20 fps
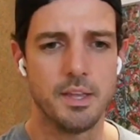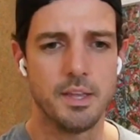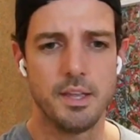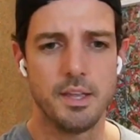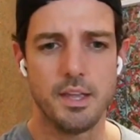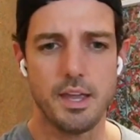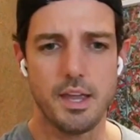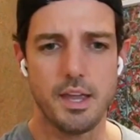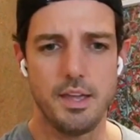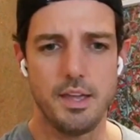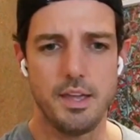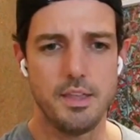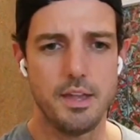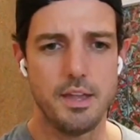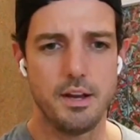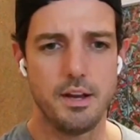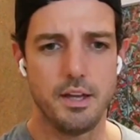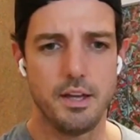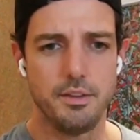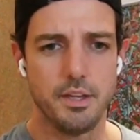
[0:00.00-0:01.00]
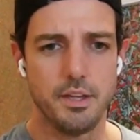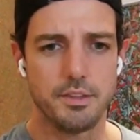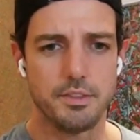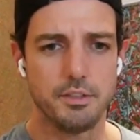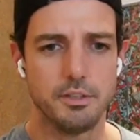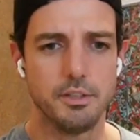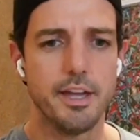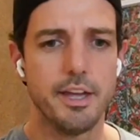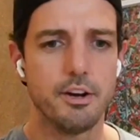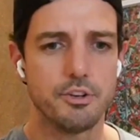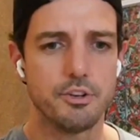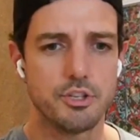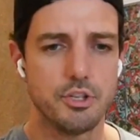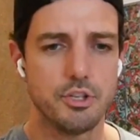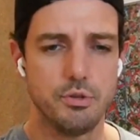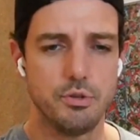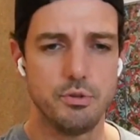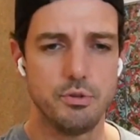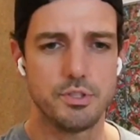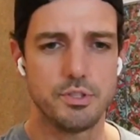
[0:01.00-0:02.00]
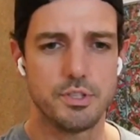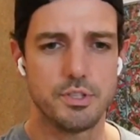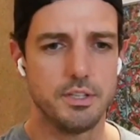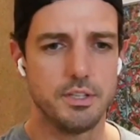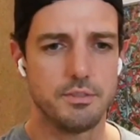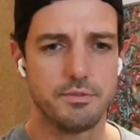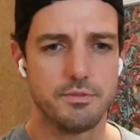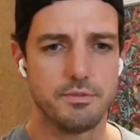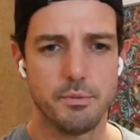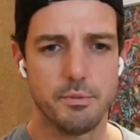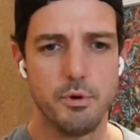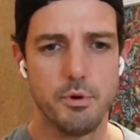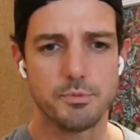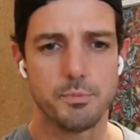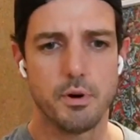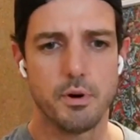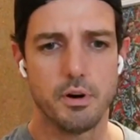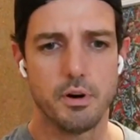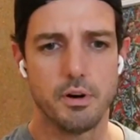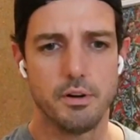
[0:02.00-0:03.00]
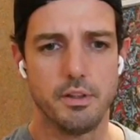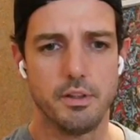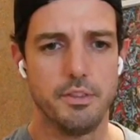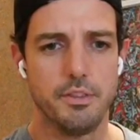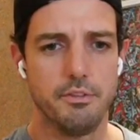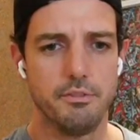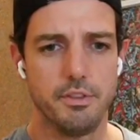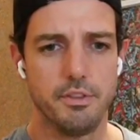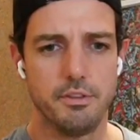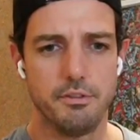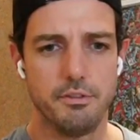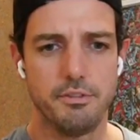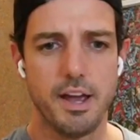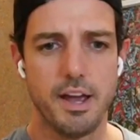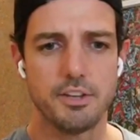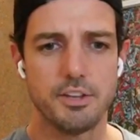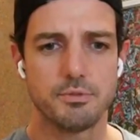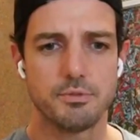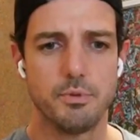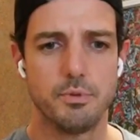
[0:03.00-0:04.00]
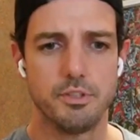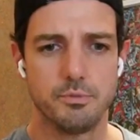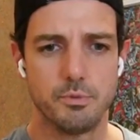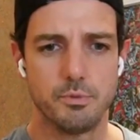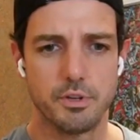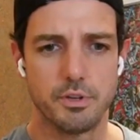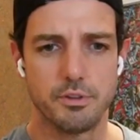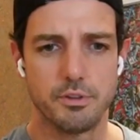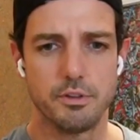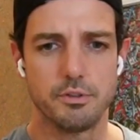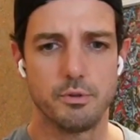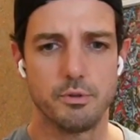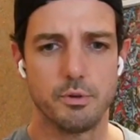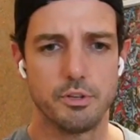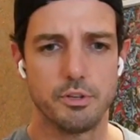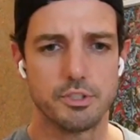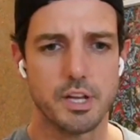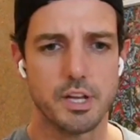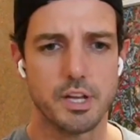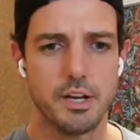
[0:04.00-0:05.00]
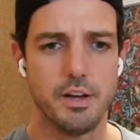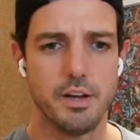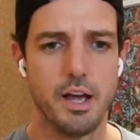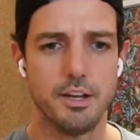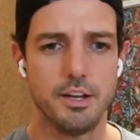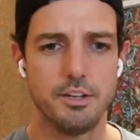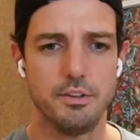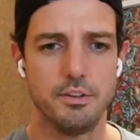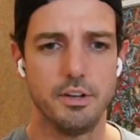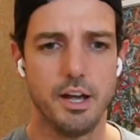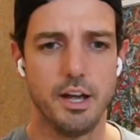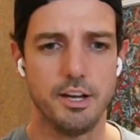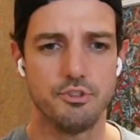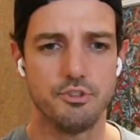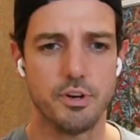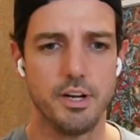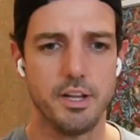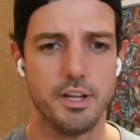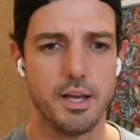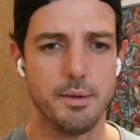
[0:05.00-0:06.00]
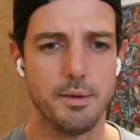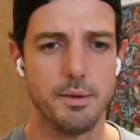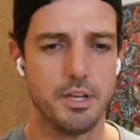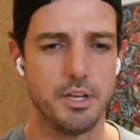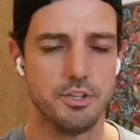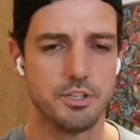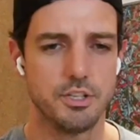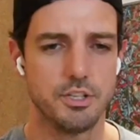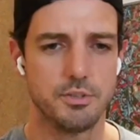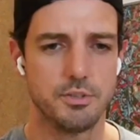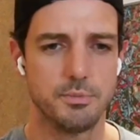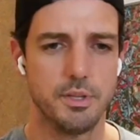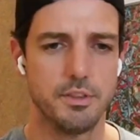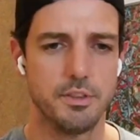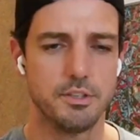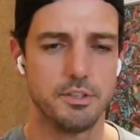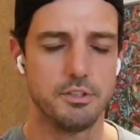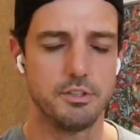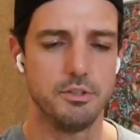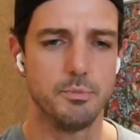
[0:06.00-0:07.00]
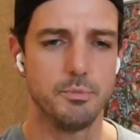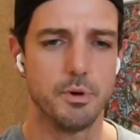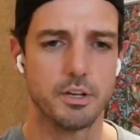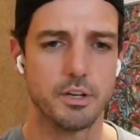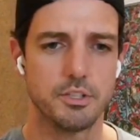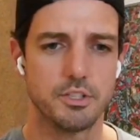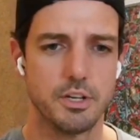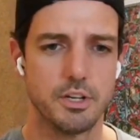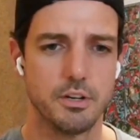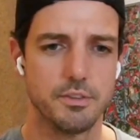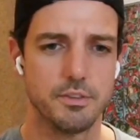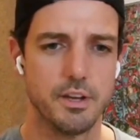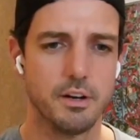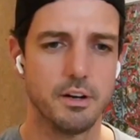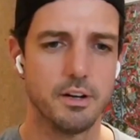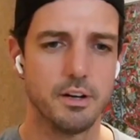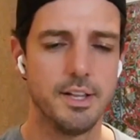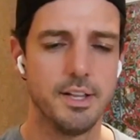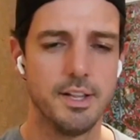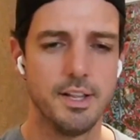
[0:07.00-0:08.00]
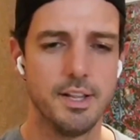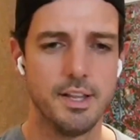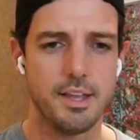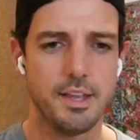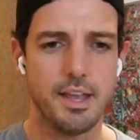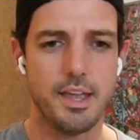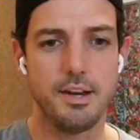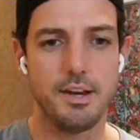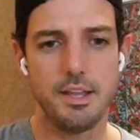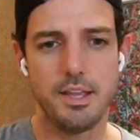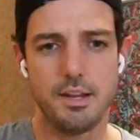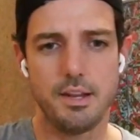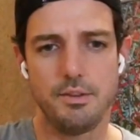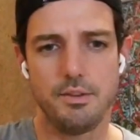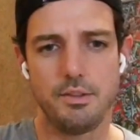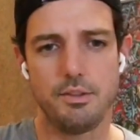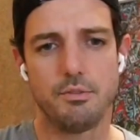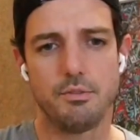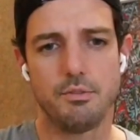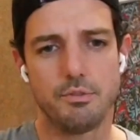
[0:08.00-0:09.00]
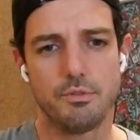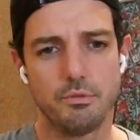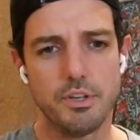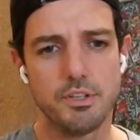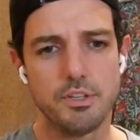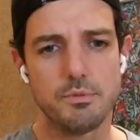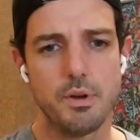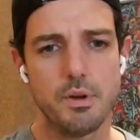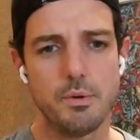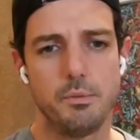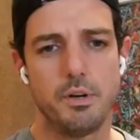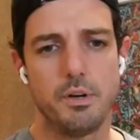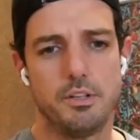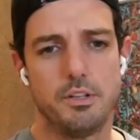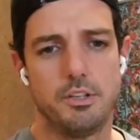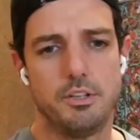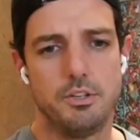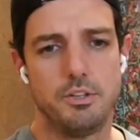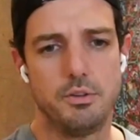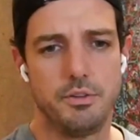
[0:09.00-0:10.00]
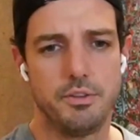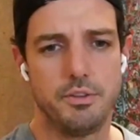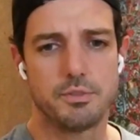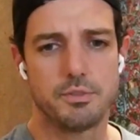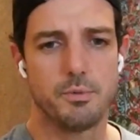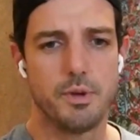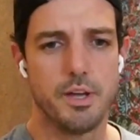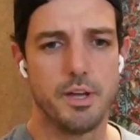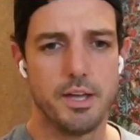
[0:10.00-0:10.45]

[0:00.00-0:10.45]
And then on like the layer twos, it's for the most part on the fast ones where there's kind of a high trading applications, Pyth has huge market share there. And the reason why we wanted to do it this way